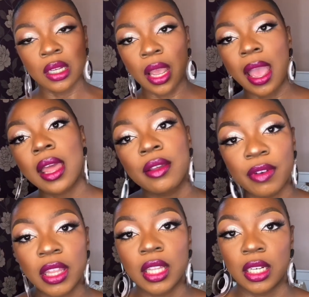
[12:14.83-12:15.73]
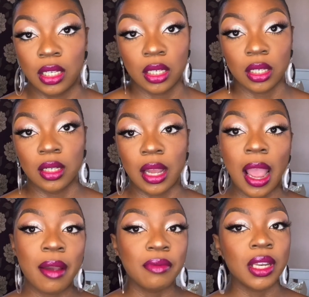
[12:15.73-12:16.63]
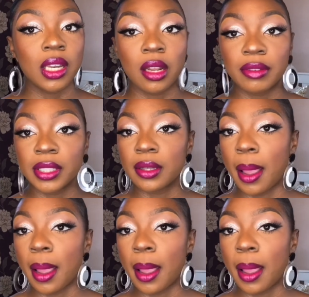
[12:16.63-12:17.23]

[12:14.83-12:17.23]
elevate the look. I really love it.